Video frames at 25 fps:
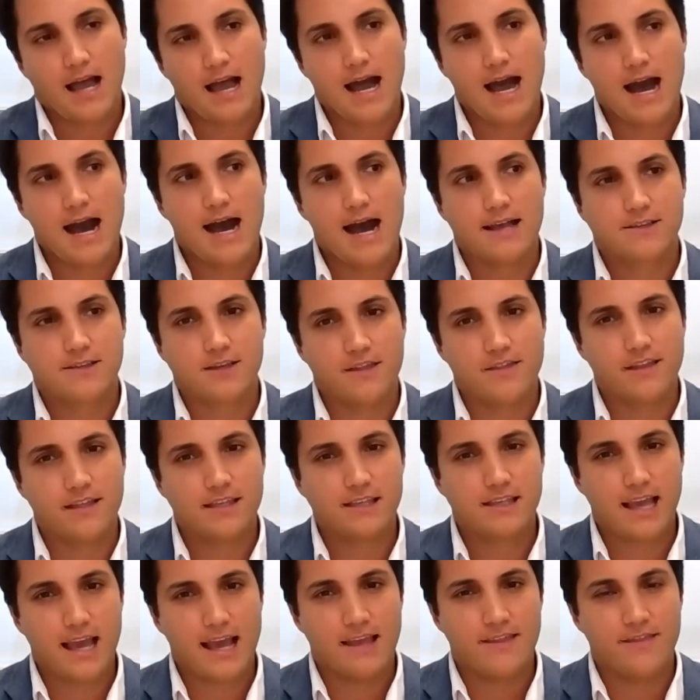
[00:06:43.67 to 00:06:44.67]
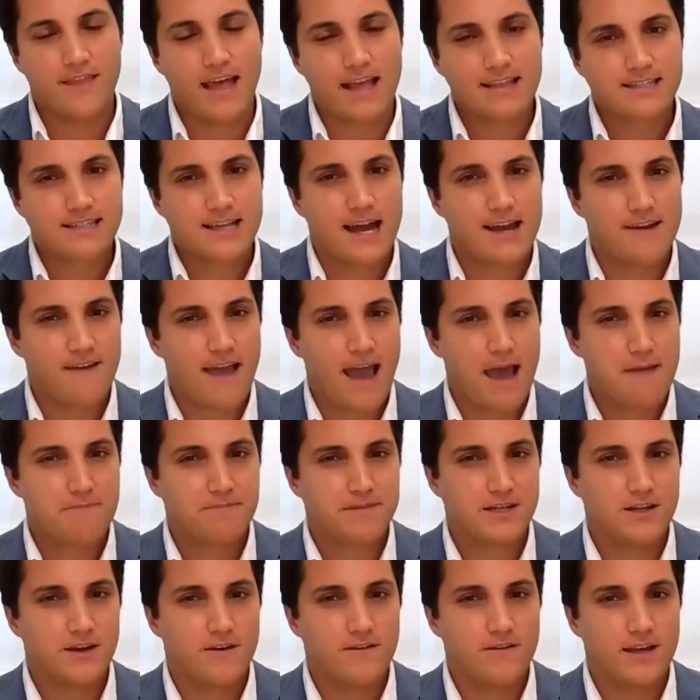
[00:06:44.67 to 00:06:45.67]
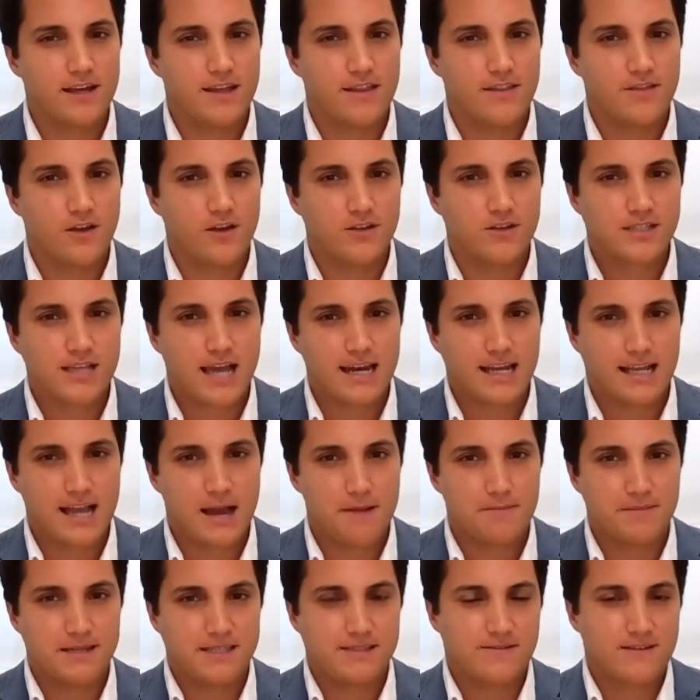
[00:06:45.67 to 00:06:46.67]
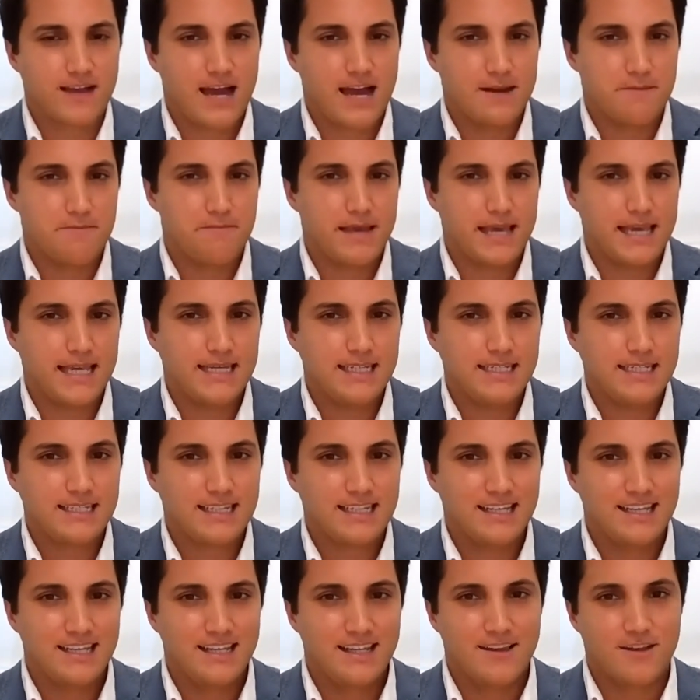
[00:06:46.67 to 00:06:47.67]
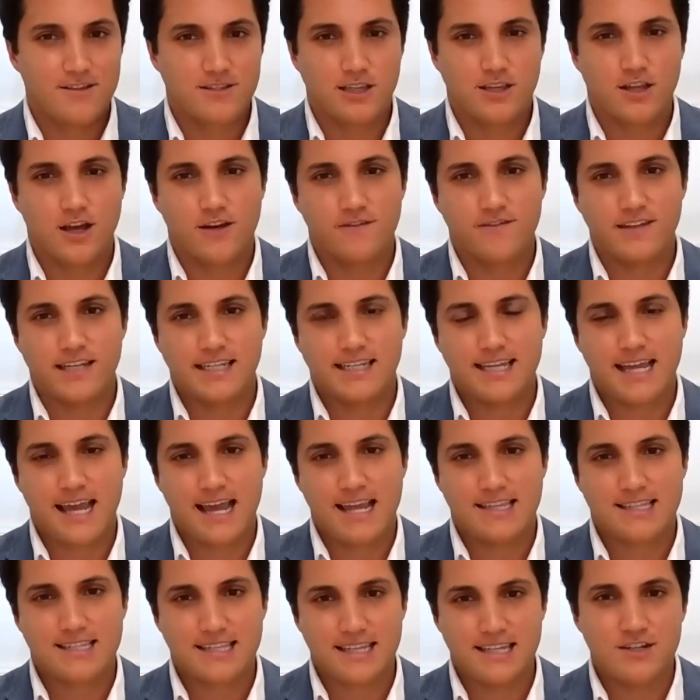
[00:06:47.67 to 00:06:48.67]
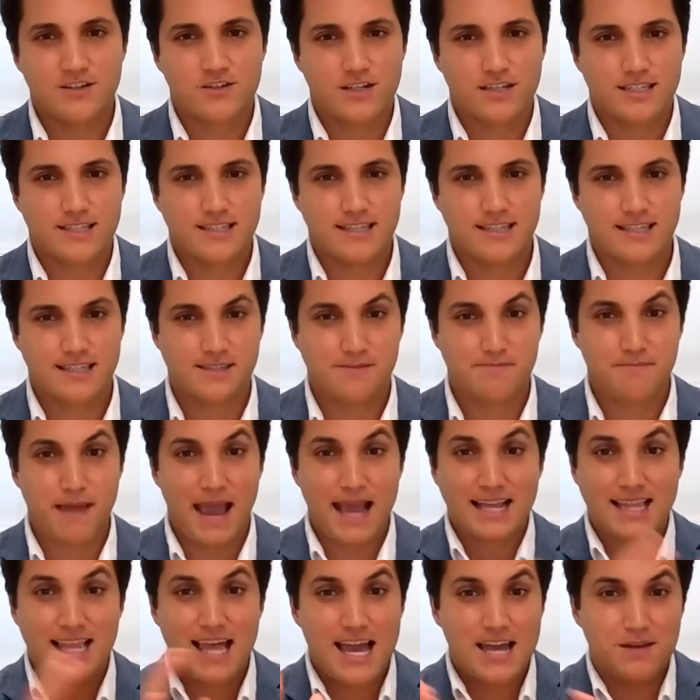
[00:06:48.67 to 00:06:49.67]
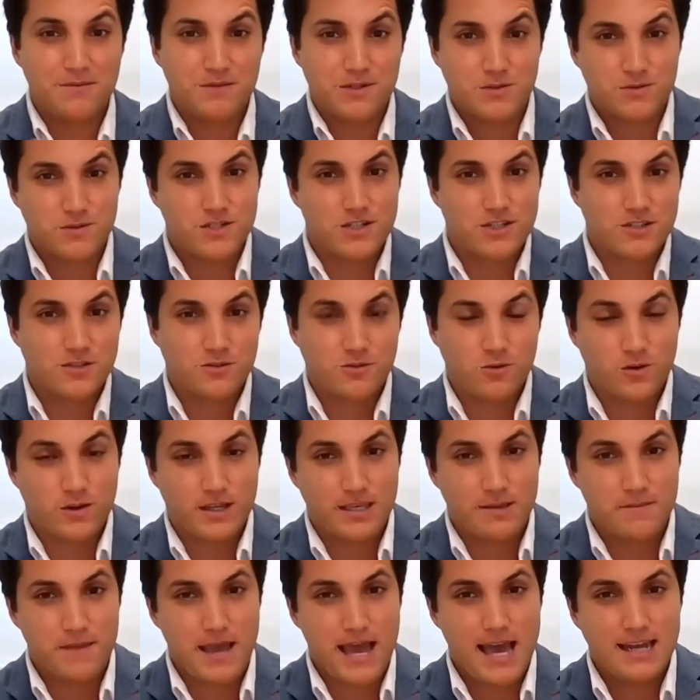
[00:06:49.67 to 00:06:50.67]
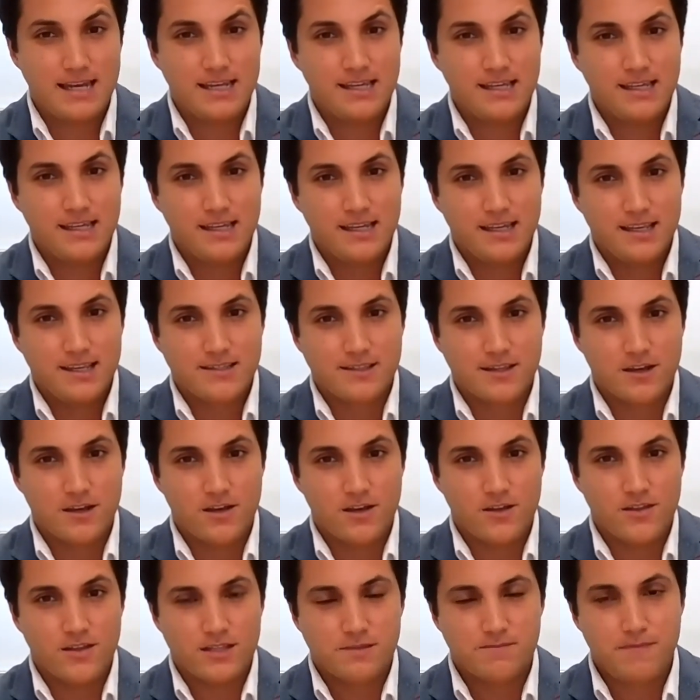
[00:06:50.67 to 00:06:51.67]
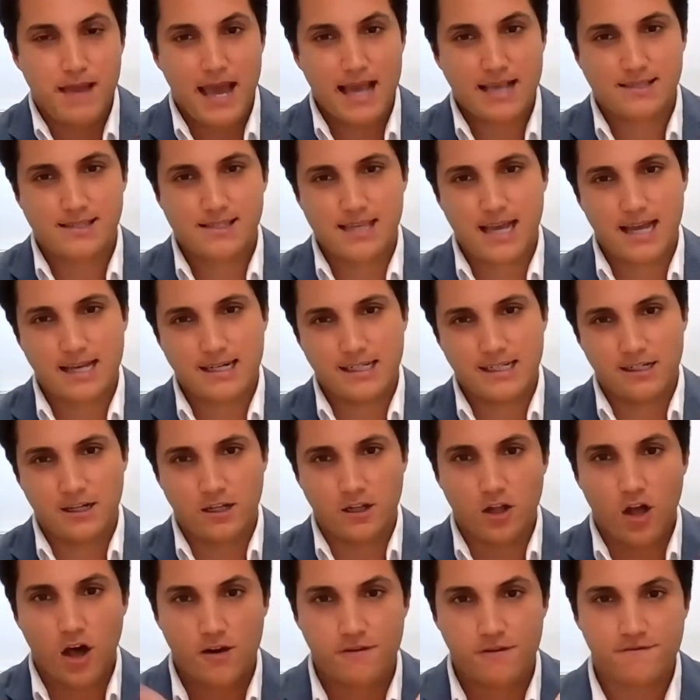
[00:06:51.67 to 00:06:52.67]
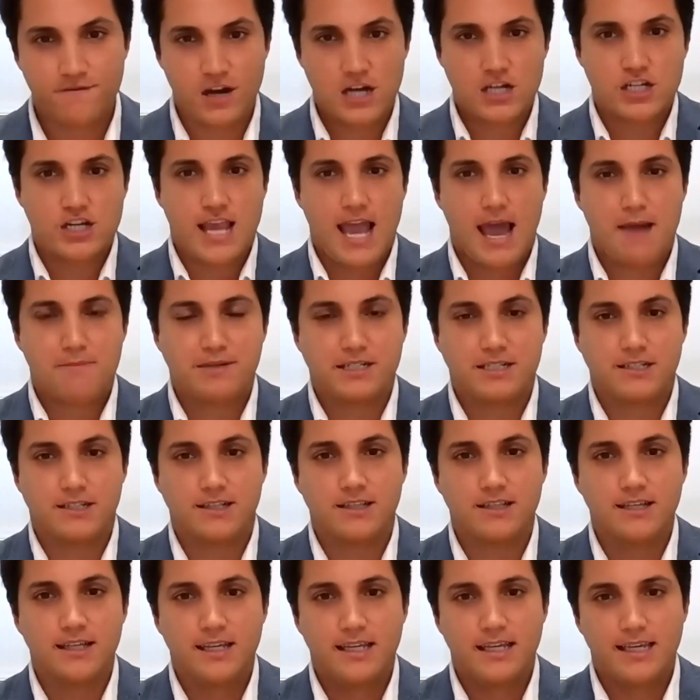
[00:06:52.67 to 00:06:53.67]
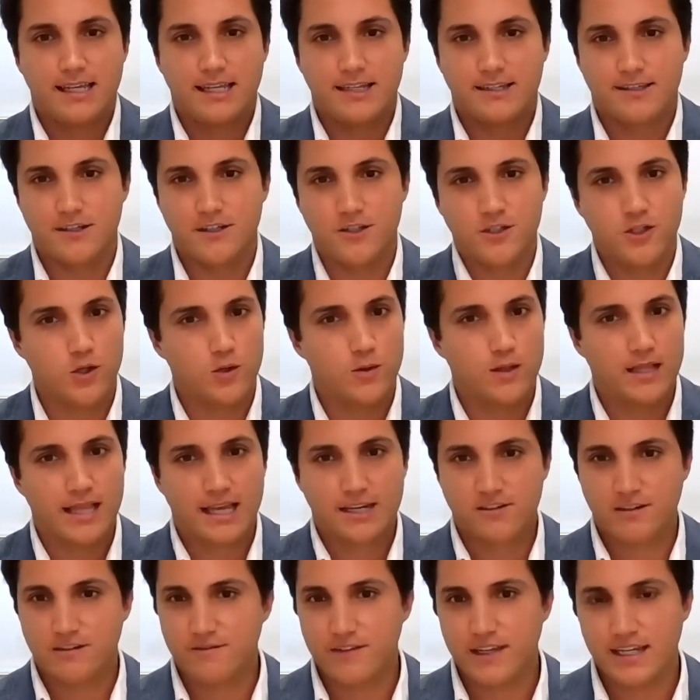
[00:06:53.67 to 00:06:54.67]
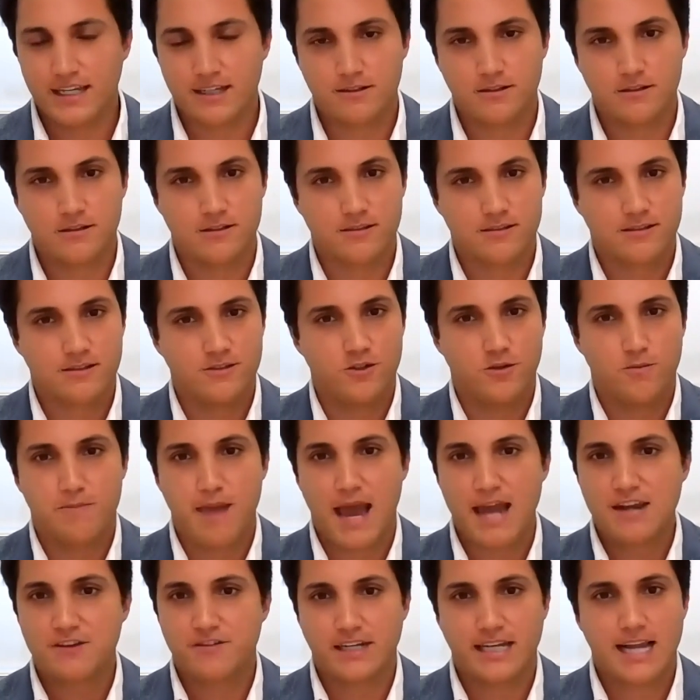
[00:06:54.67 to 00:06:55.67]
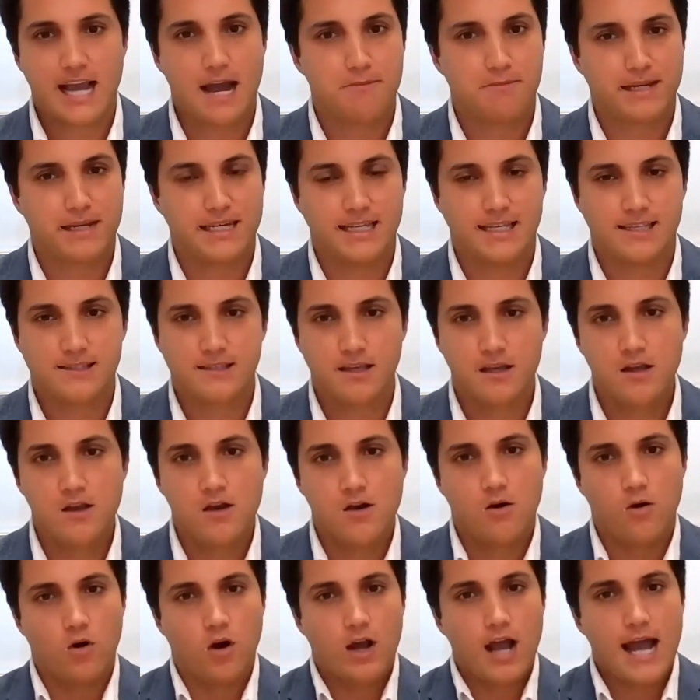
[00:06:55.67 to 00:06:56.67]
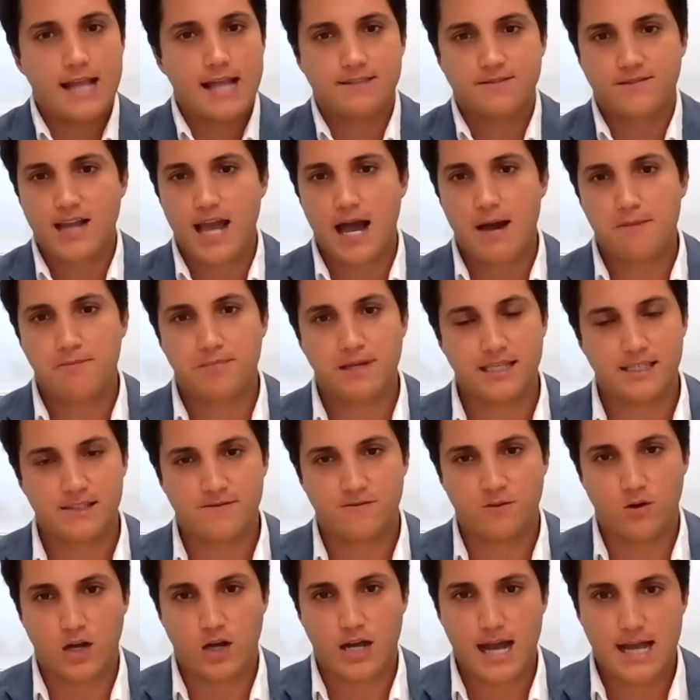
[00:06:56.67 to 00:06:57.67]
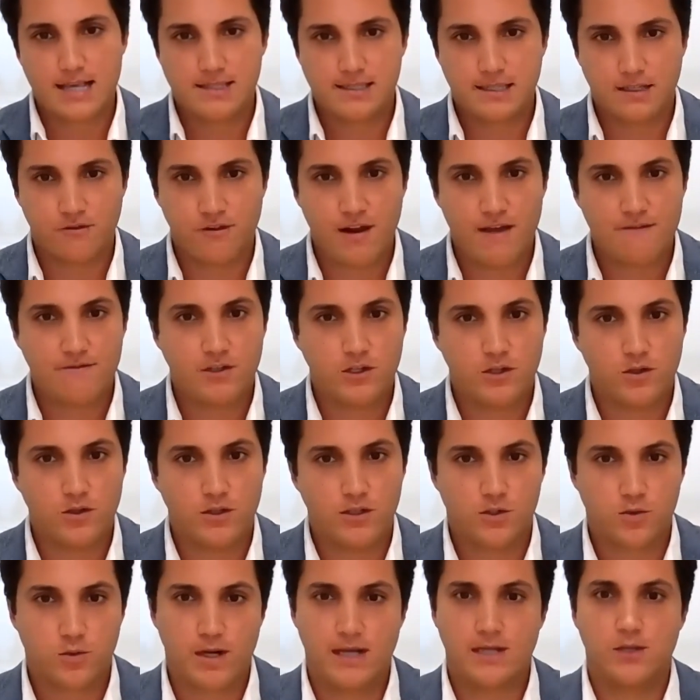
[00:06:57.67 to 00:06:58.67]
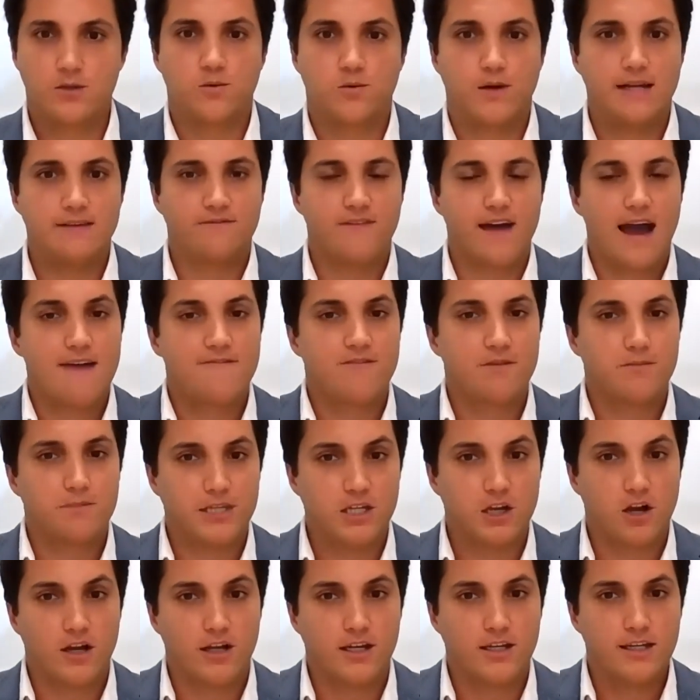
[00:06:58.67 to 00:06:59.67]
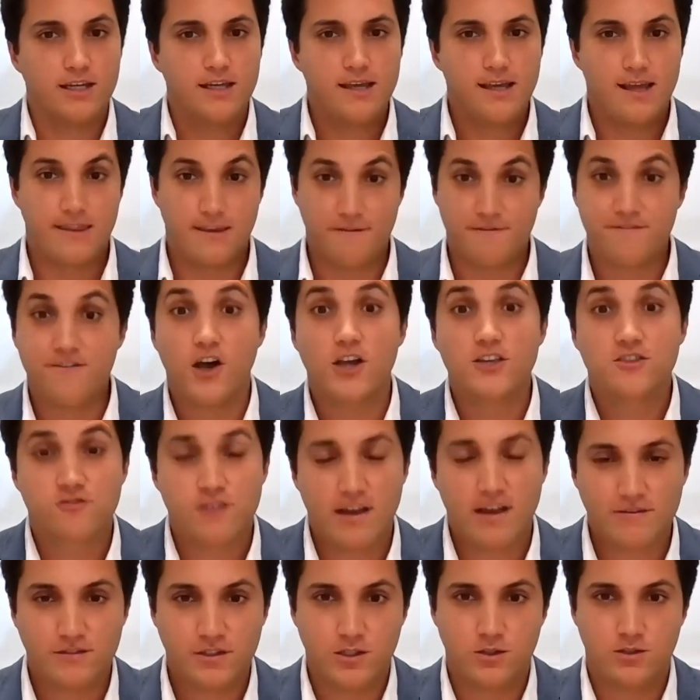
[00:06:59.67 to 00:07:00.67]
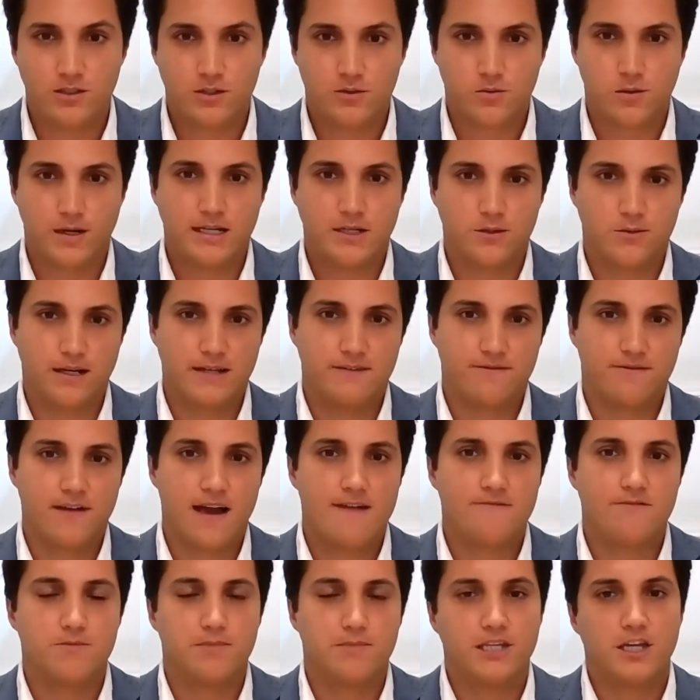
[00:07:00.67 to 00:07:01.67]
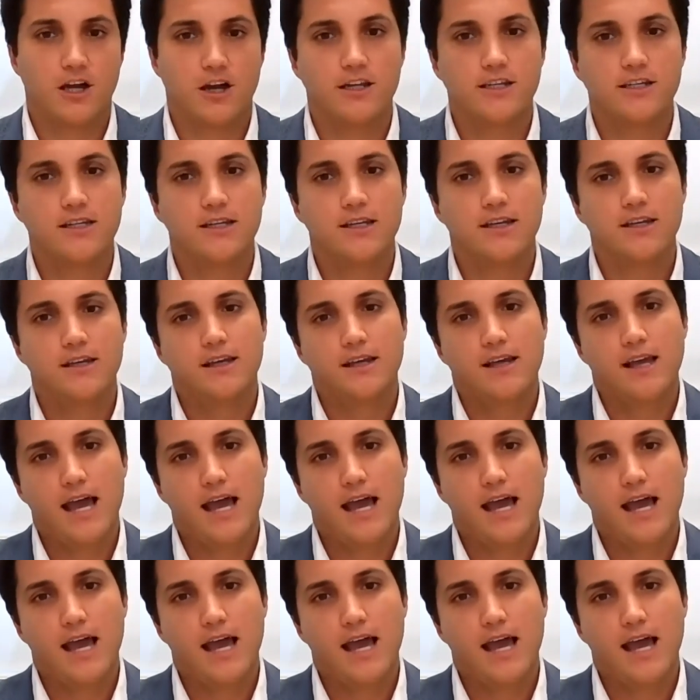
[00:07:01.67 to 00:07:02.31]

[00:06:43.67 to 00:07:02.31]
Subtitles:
So I think, and that's kind of happened over, those kind of companies have kind of peaked. There's a lot of intense interest in the SPAC land, which we're just talking about. So the SPAC sucked in a lot of fresh capital into new electric vehicles, new battery companies, all kinds of companies forecasting revenue in 2025 and beyond, their first revenue in 2025 and beyond.